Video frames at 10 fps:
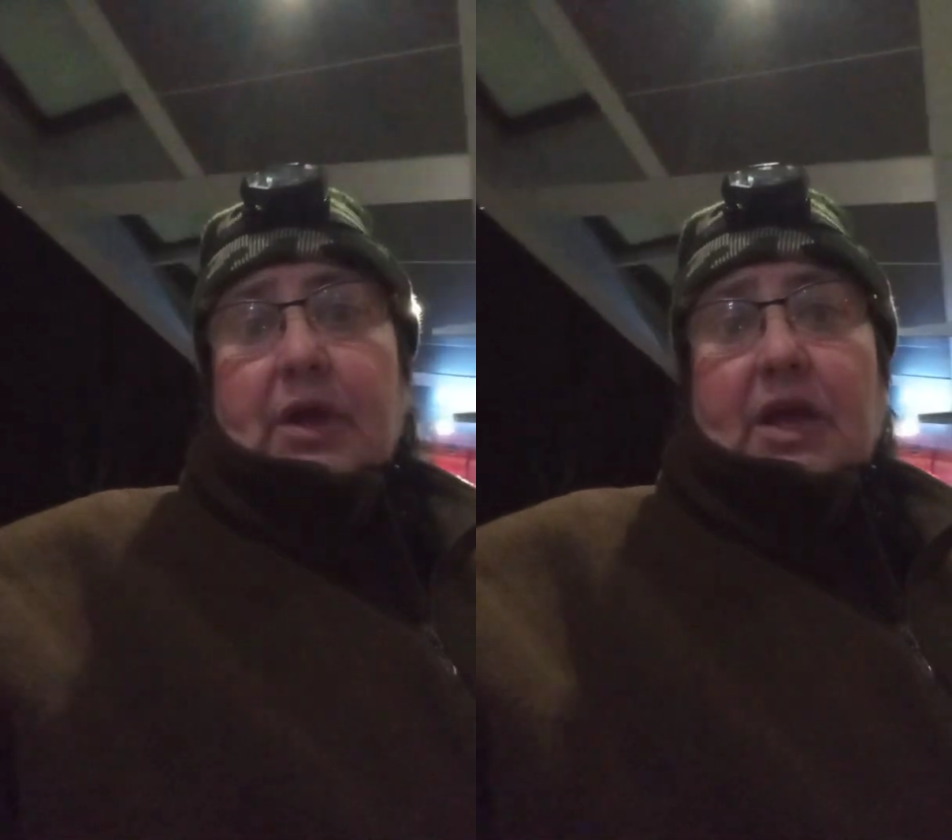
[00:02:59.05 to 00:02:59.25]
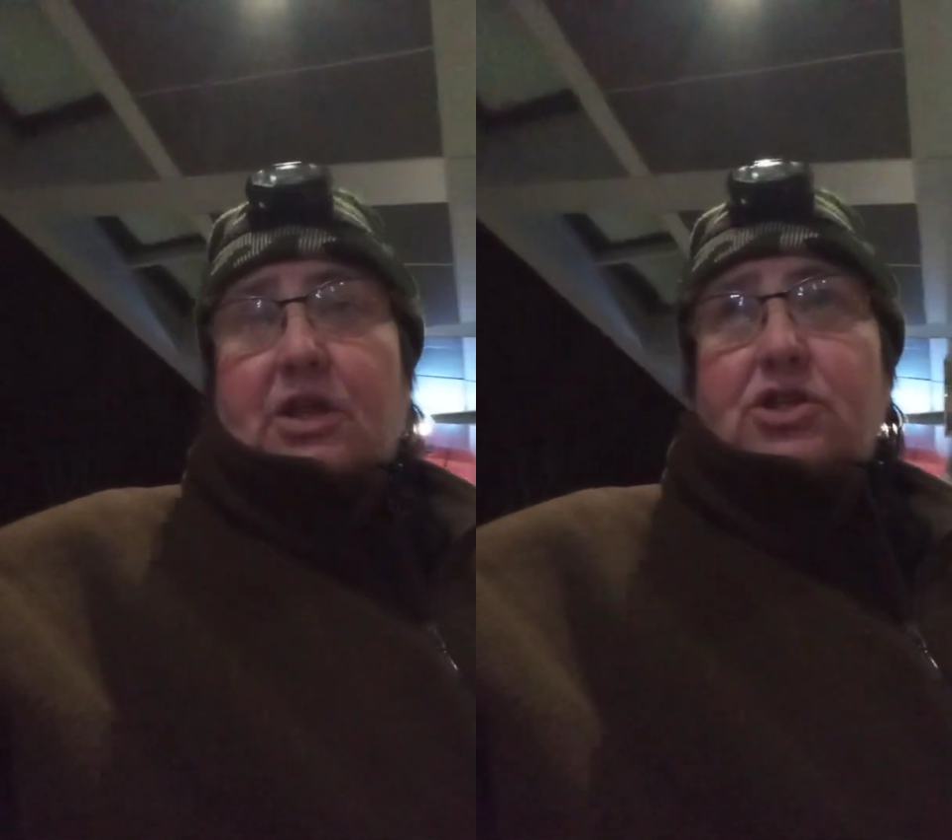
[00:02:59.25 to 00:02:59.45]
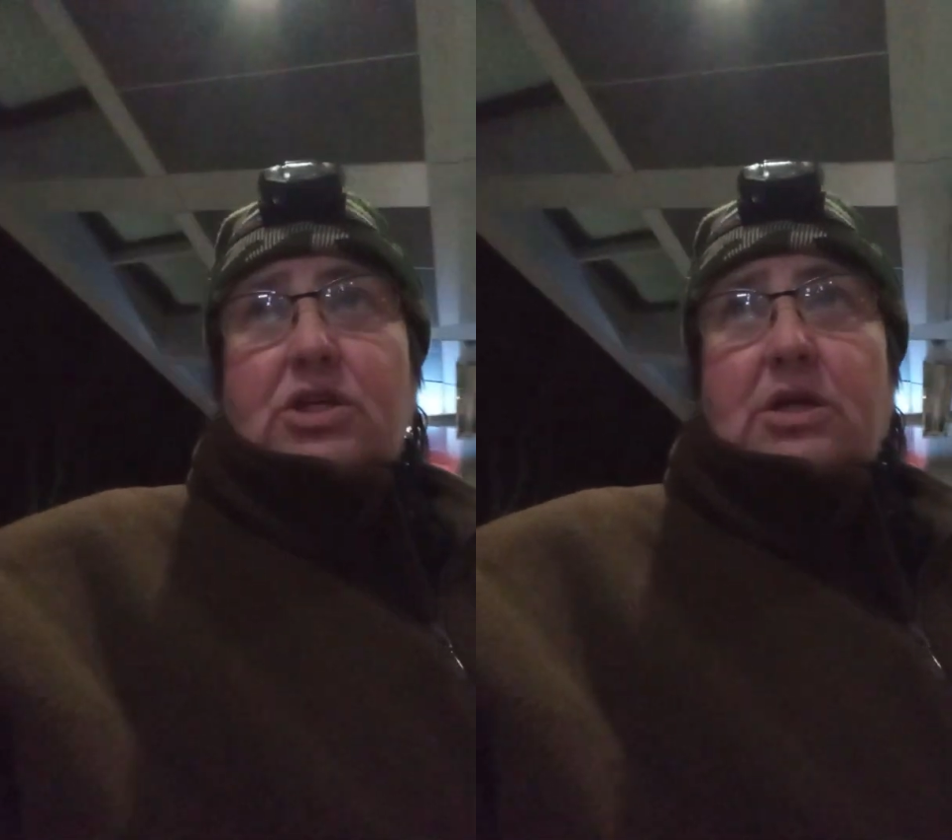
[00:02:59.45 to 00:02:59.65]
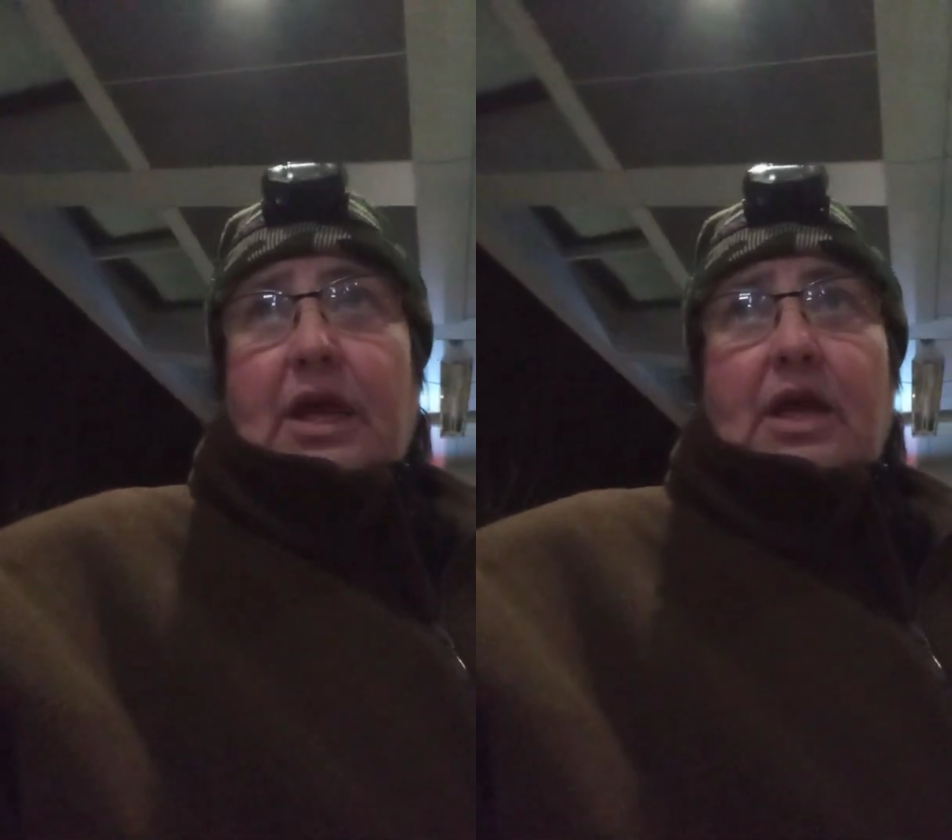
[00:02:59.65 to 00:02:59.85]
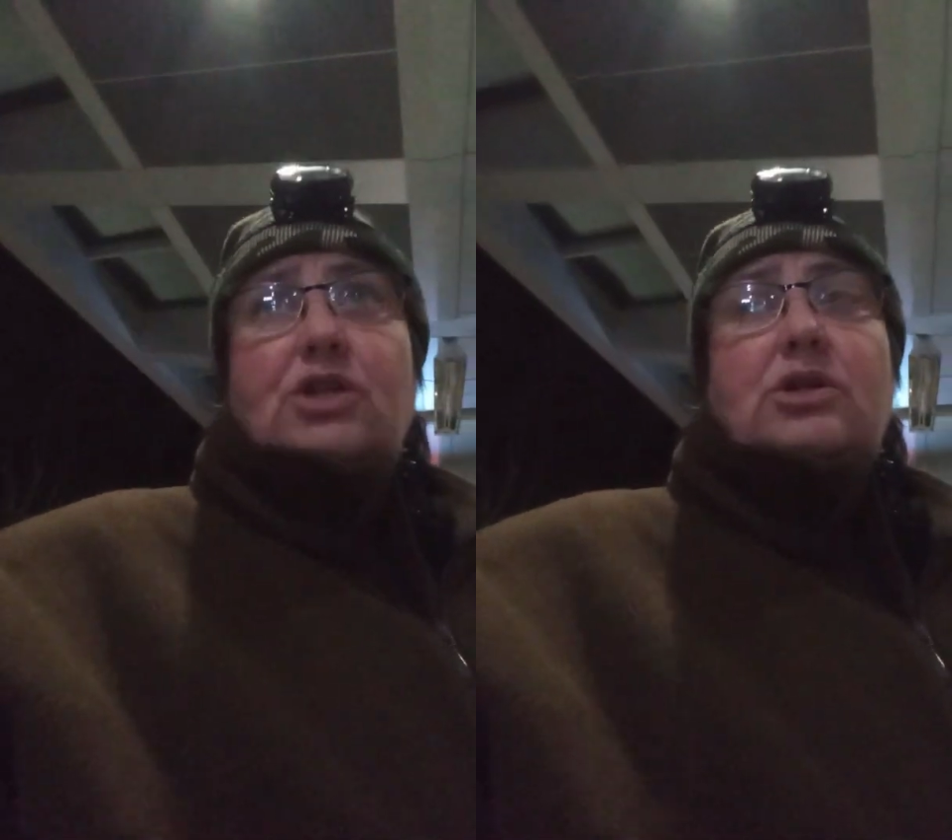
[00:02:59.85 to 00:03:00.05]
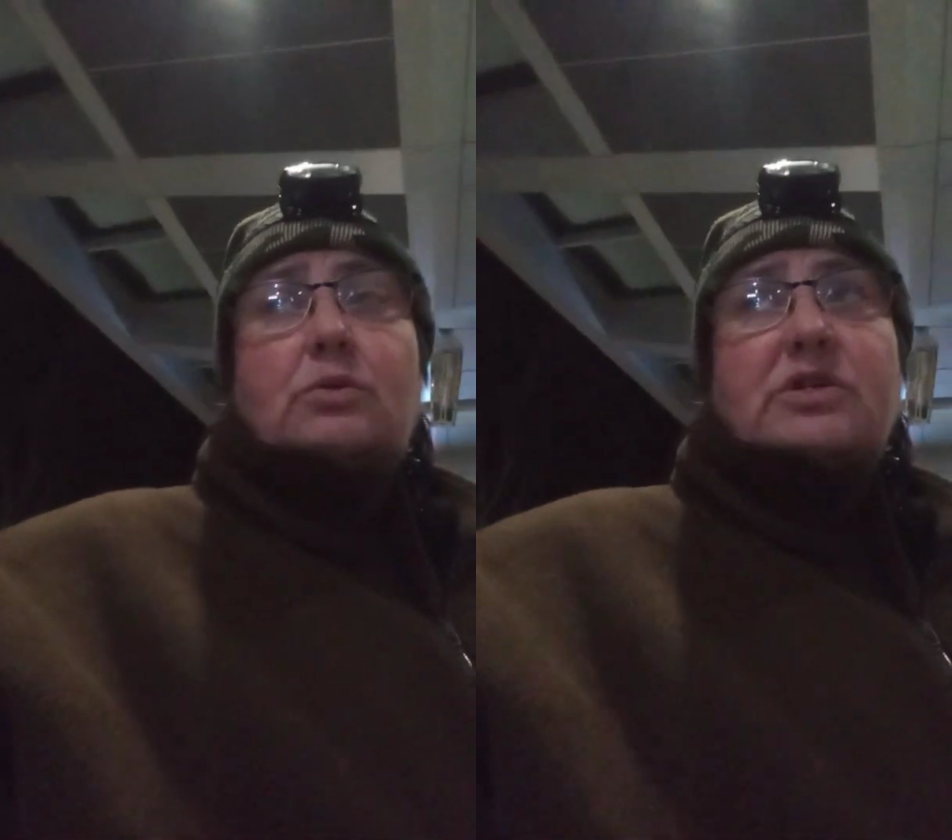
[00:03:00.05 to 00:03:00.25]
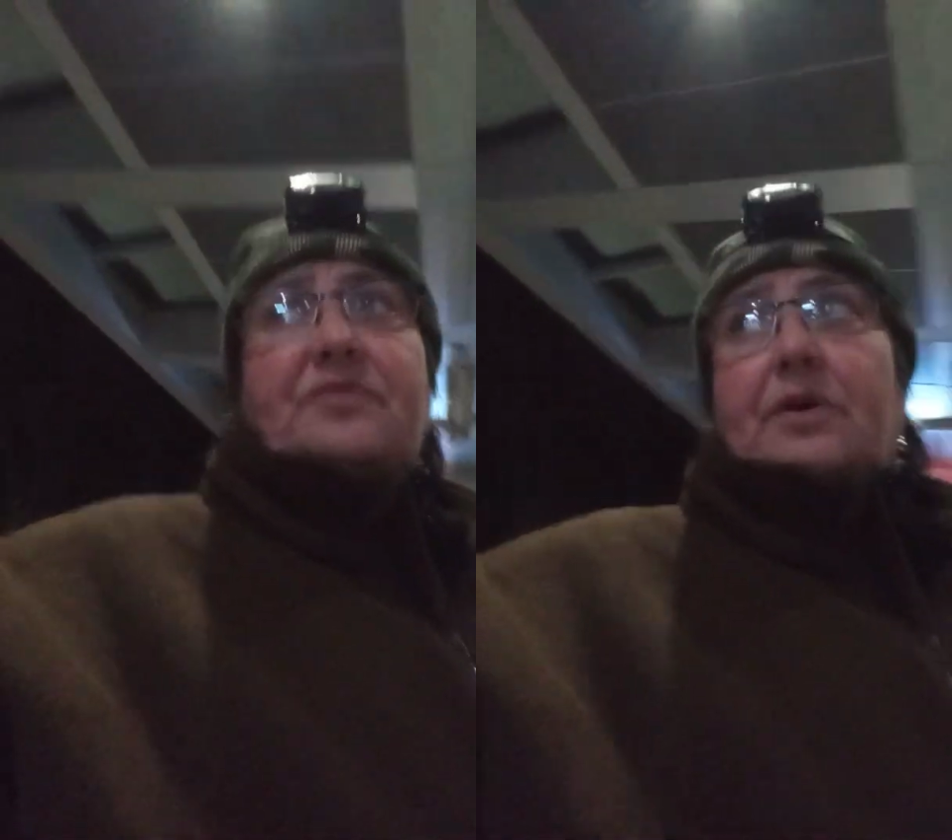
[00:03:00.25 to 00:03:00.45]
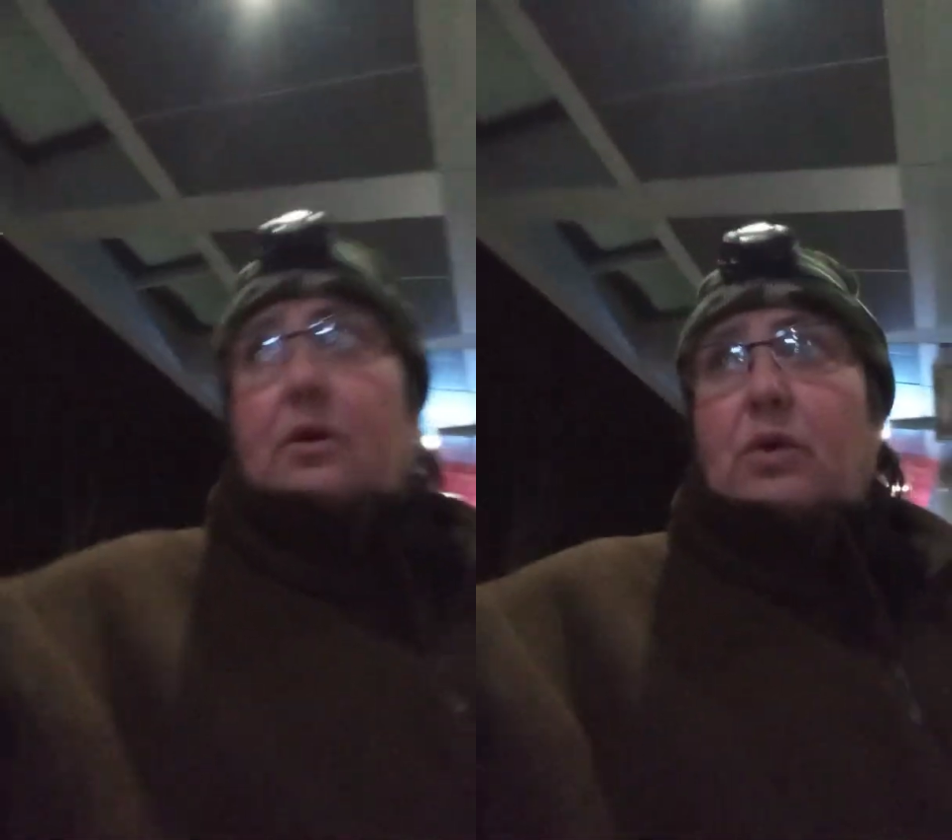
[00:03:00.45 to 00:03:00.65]
Angie, Angie was
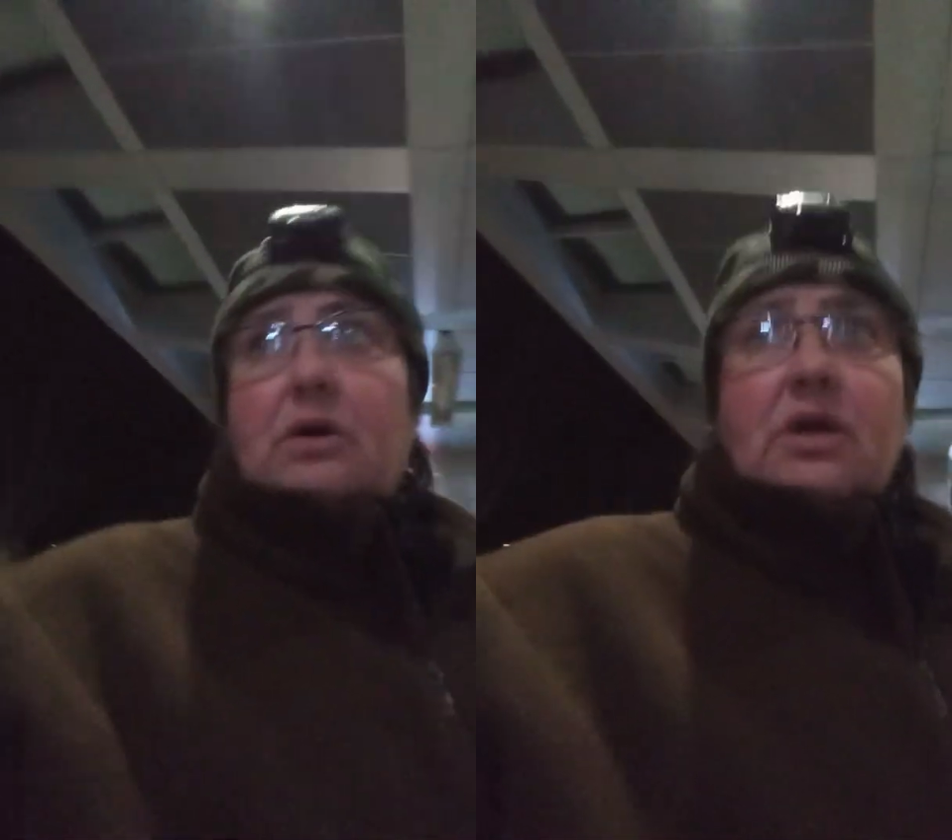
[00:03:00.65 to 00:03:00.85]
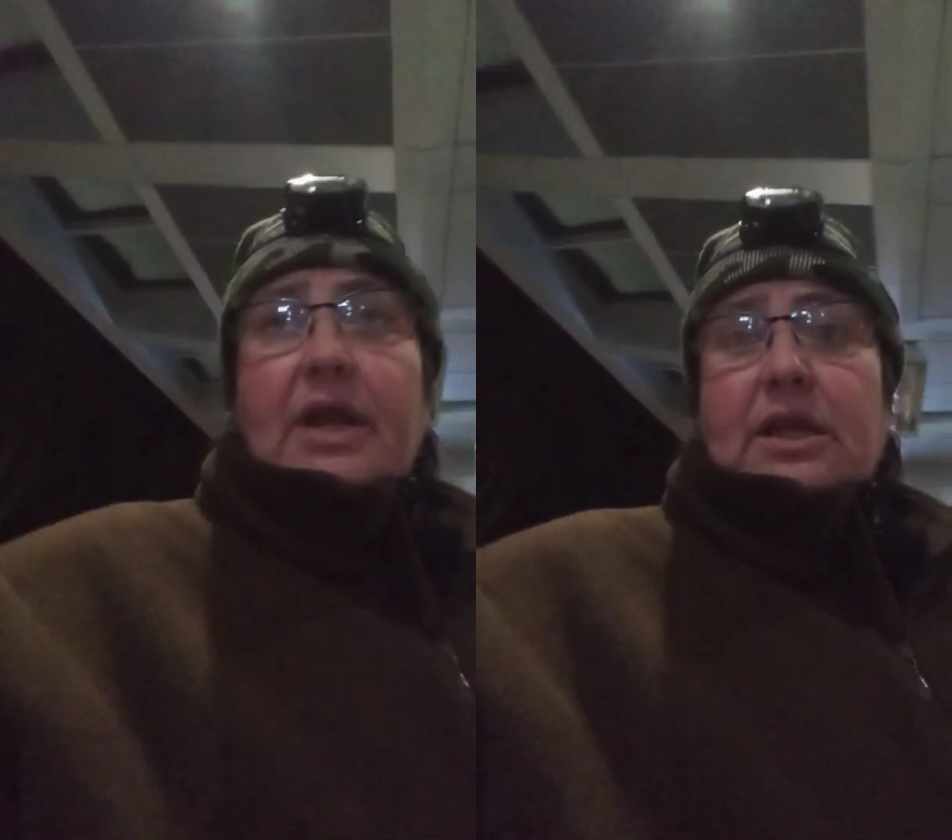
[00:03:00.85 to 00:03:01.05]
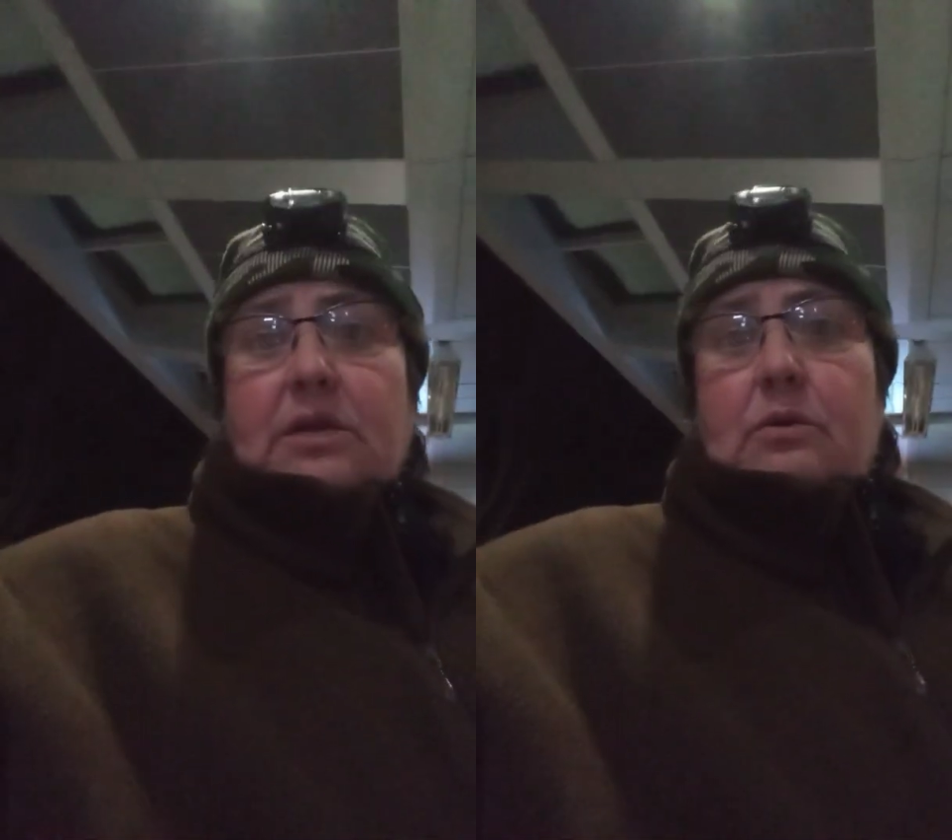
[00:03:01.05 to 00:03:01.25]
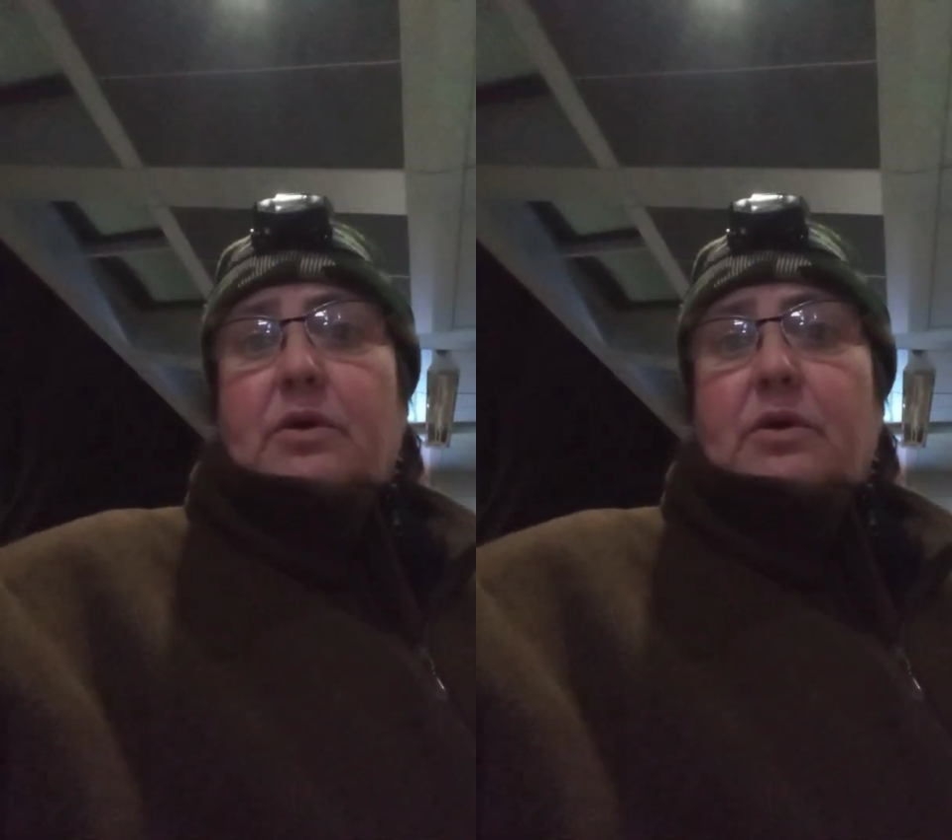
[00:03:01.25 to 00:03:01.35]
very well connected